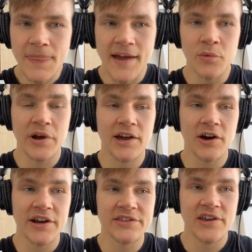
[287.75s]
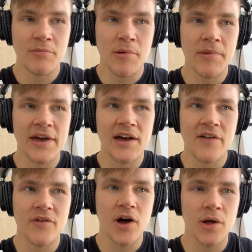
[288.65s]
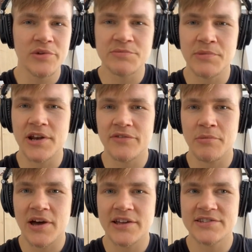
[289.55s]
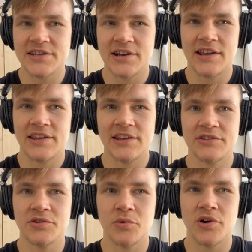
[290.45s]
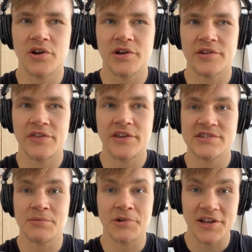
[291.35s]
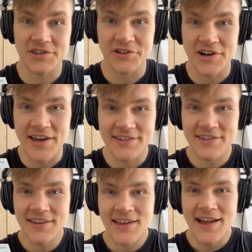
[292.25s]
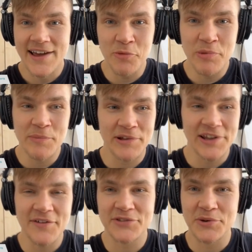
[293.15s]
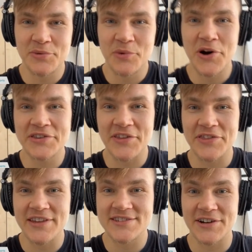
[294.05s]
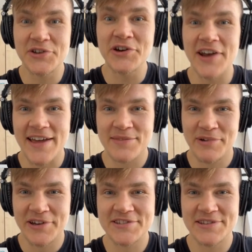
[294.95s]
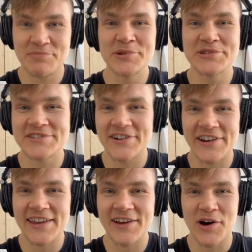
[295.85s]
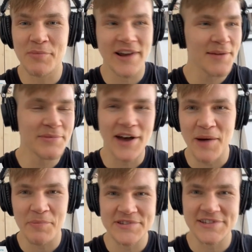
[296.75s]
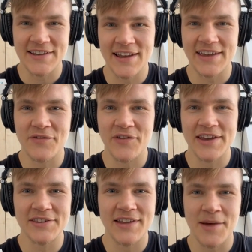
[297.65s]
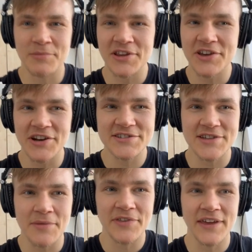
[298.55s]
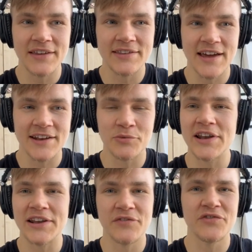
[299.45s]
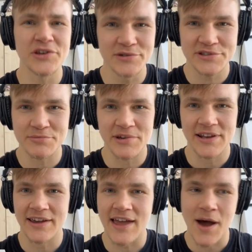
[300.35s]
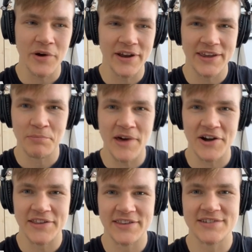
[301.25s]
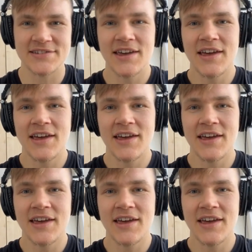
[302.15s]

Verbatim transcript: And when I got into MMA, I've always been of the mindset that I need to work on the things I'm not good at. I know people love to work the things they're good at because it boosts their ego, but I'm the opposite. Like, if I'm not good at something, that really fuels me. Like, I want to get better at this.